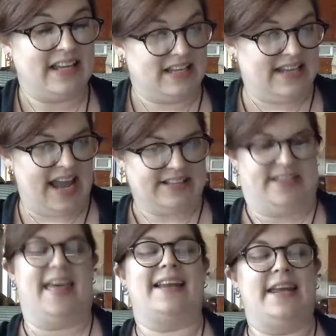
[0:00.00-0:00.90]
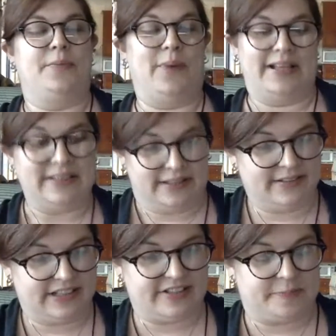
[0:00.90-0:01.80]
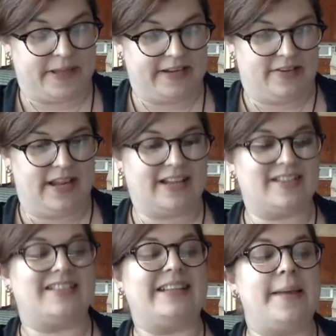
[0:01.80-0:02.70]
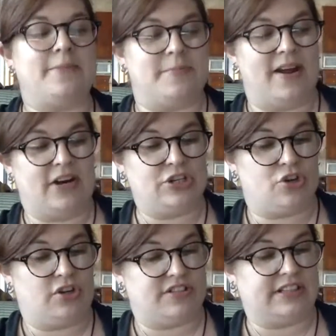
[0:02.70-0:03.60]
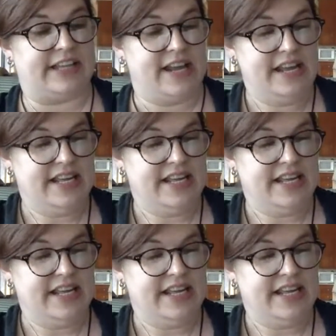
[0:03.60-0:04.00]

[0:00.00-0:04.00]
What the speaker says: Yes, that he will, exclaimed Mary tauntingly.